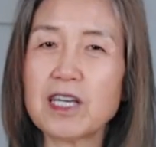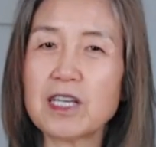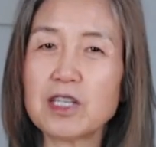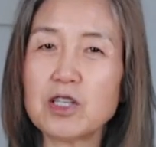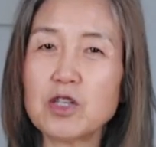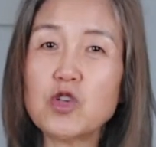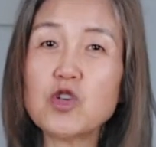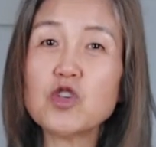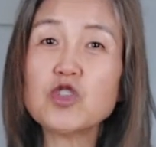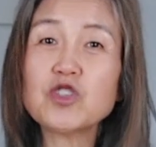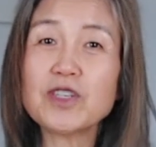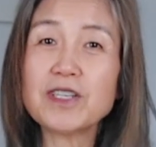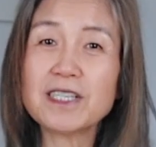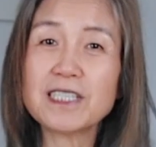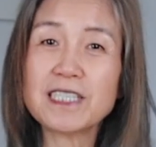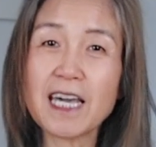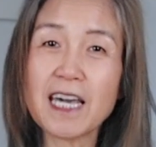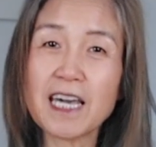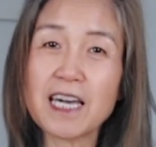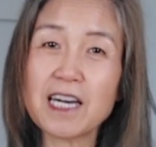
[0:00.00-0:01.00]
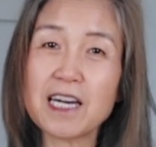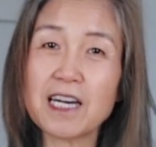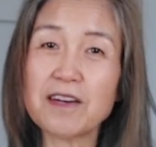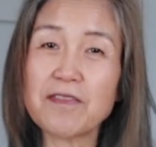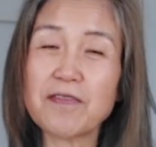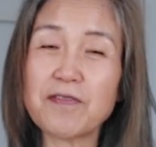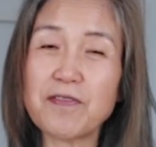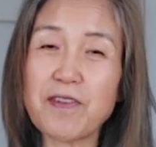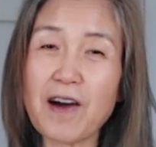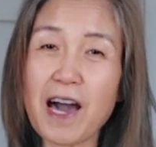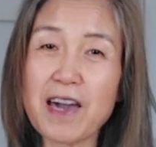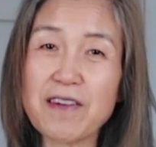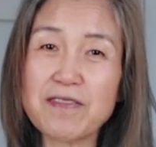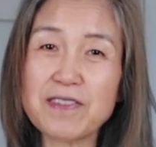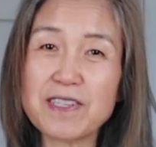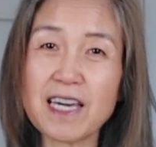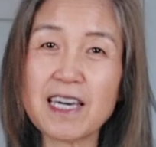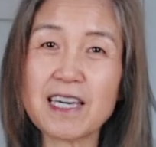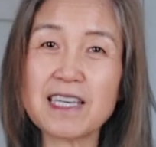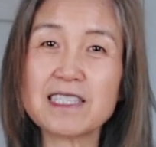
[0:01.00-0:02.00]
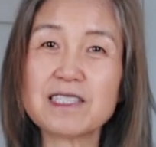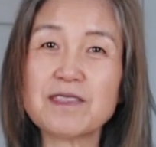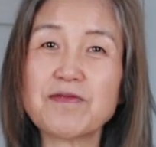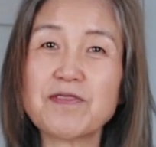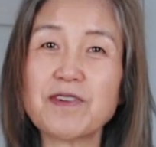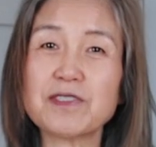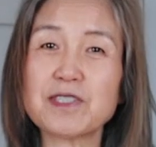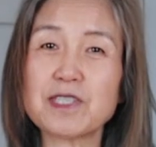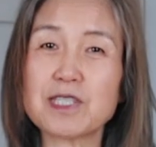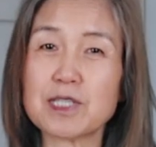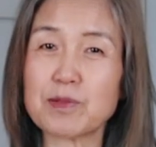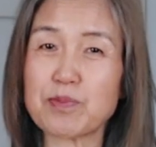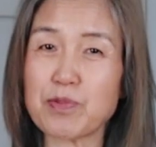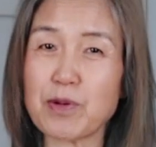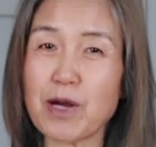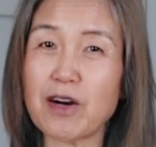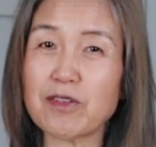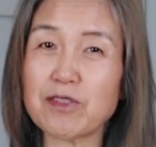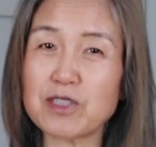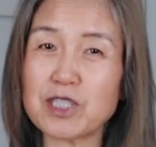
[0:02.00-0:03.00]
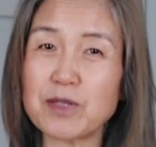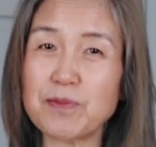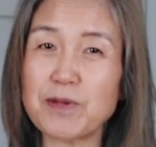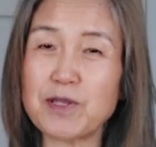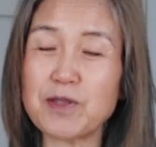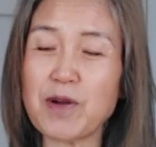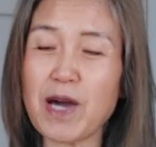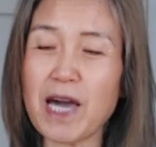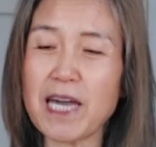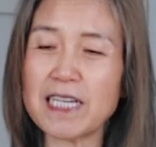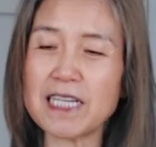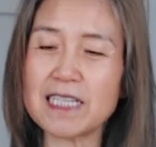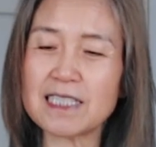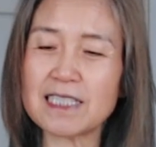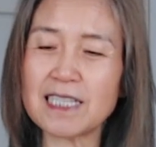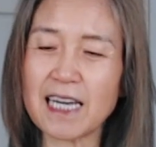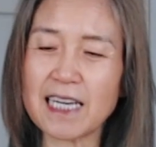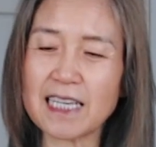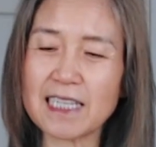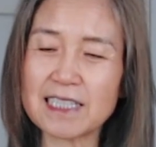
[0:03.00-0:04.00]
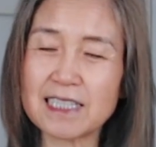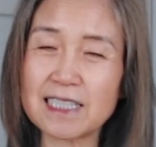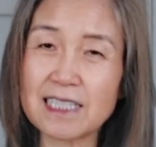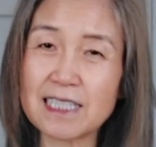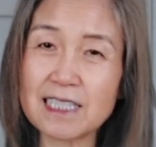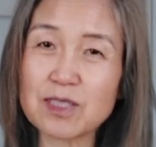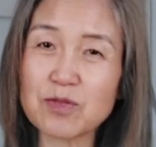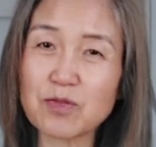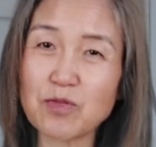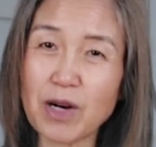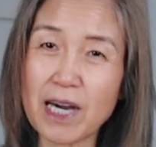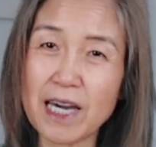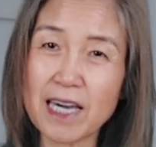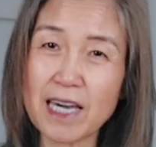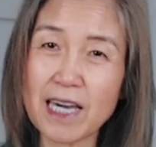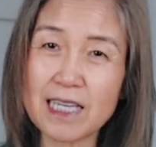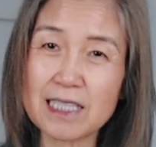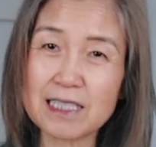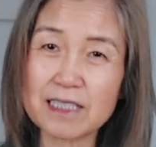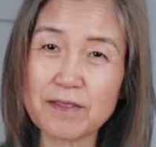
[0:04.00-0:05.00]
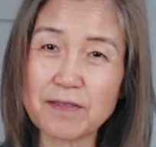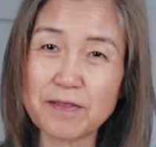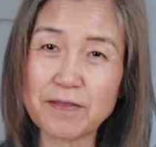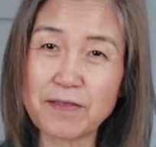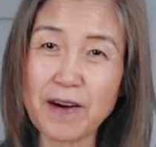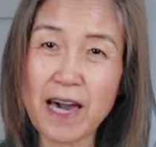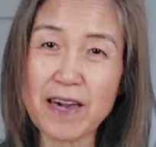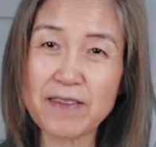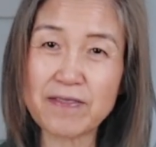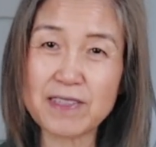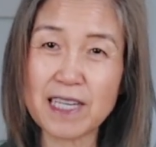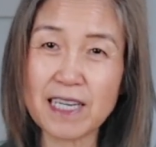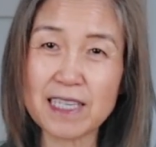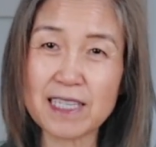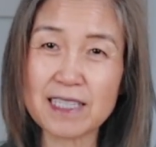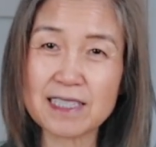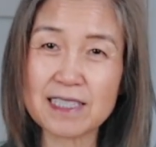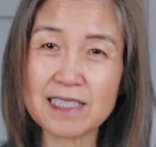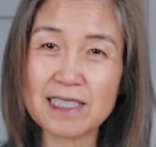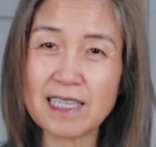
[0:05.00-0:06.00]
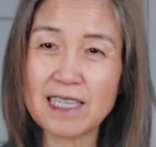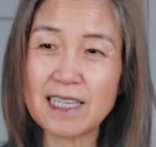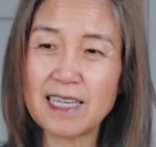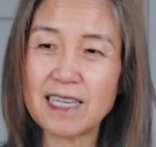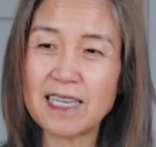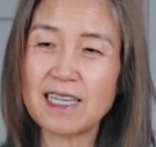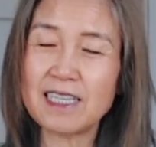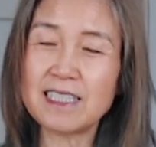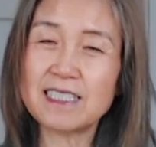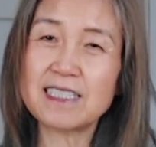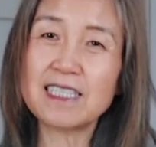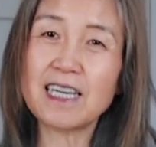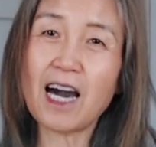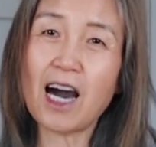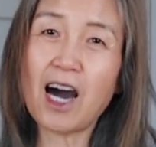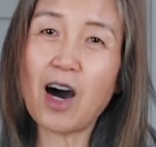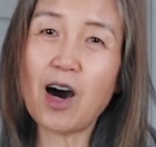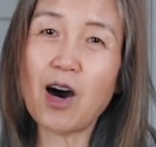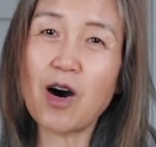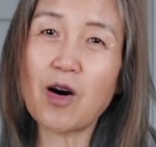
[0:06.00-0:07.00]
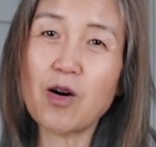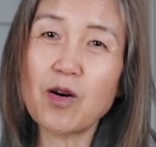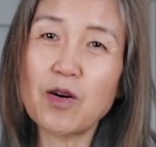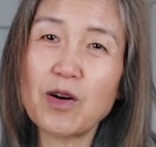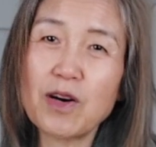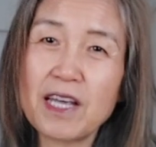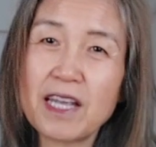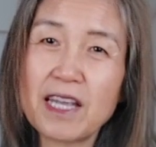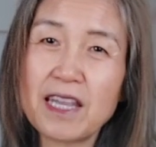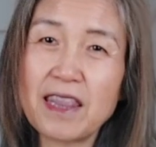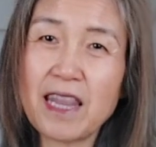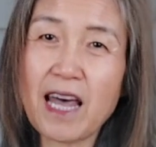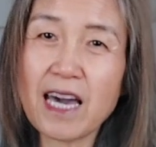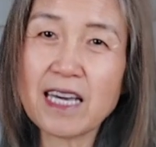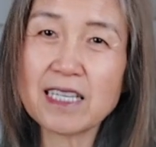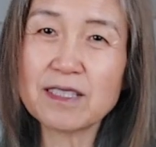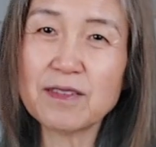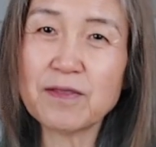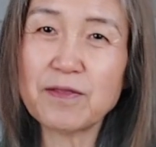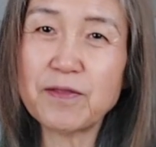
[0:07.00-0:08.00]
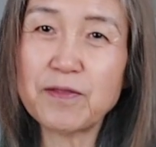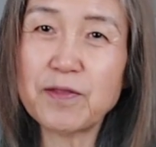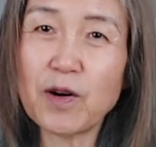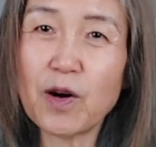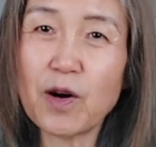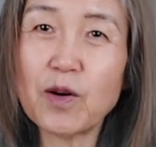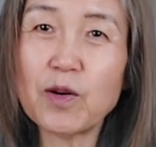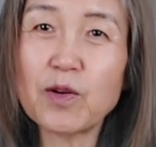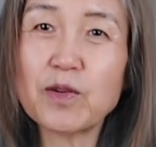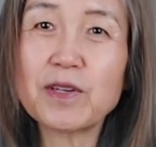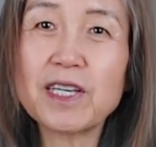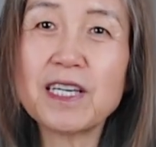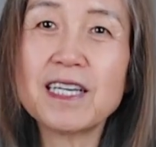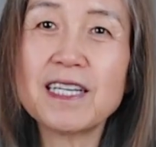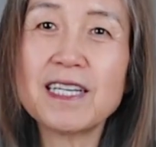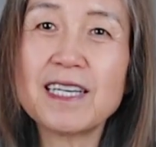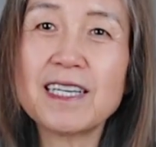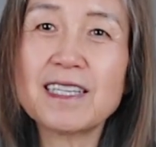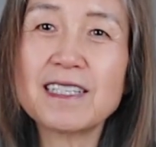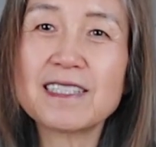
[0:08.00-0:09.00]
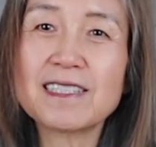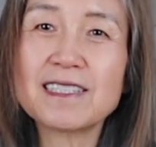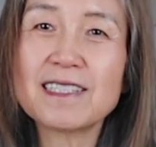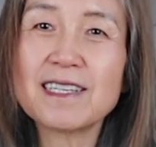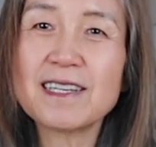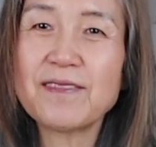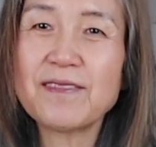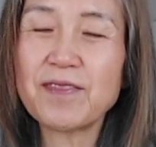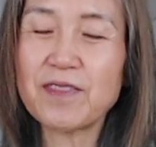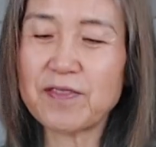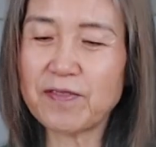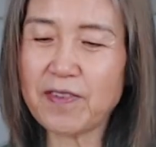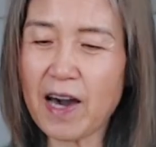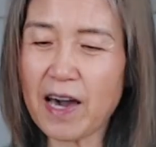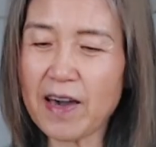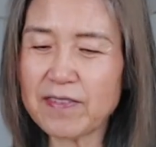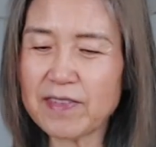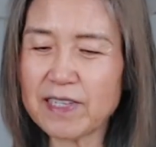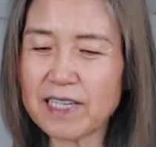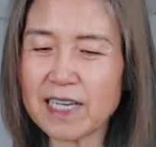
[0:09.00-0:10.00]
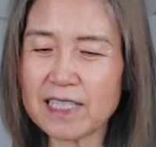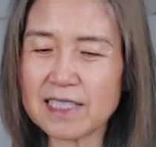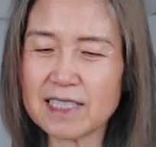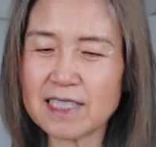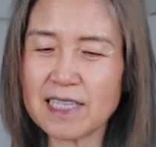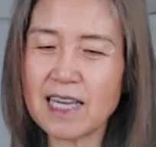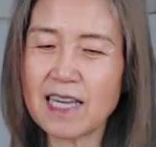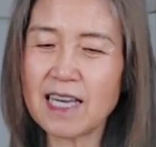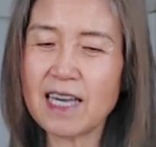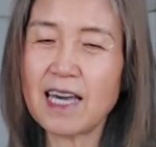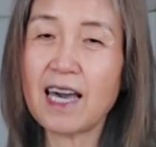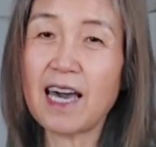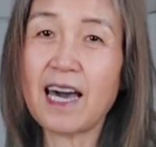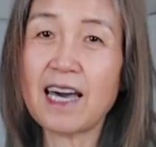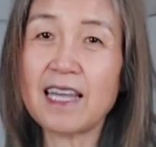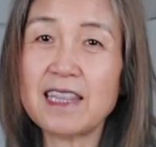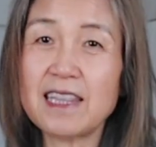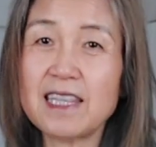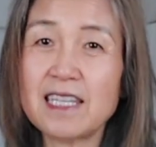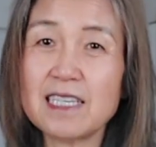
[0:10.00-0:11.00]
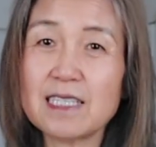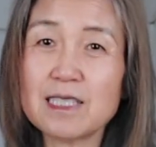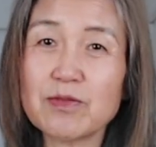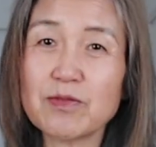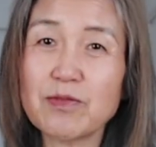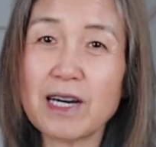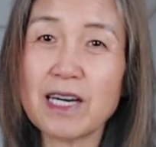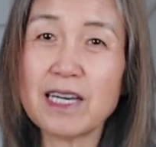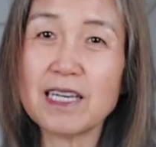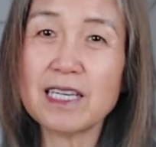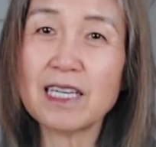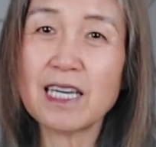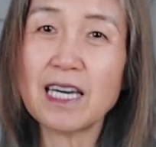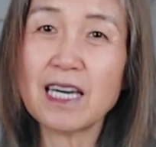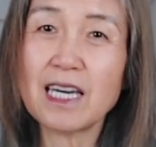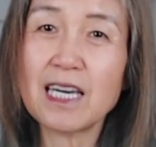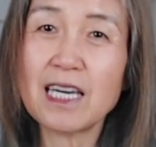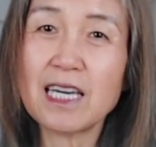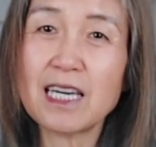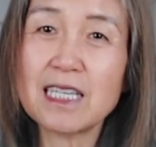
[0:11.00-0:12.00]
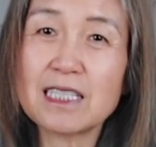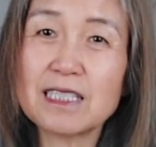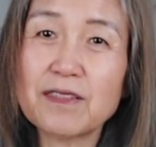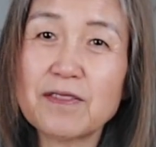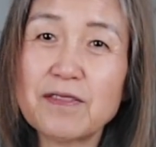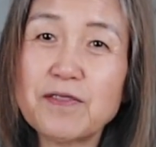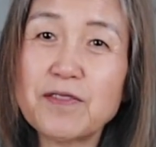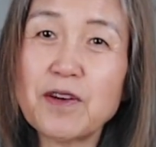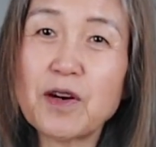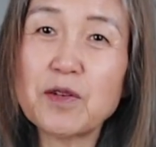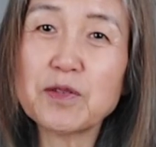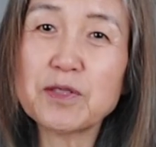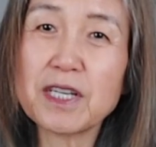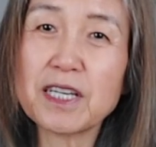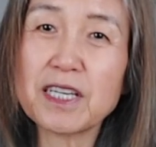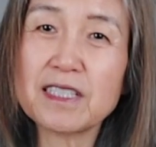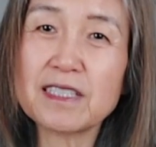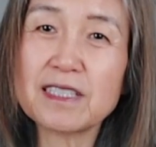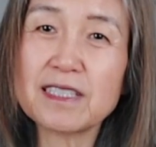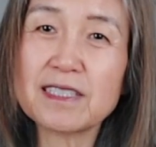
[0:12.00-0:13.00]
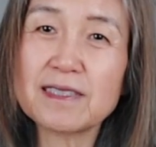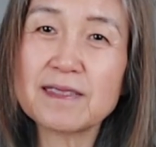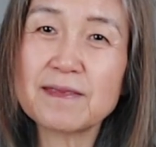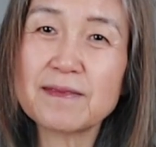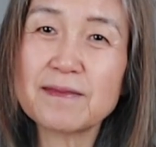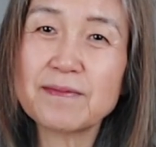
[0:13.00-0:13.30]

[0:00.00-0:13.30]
Usually it takes 5 days for the sprout to be ready. Like this one is 5 days. You see how nice and full it is. 5 days. And this one is 4 days.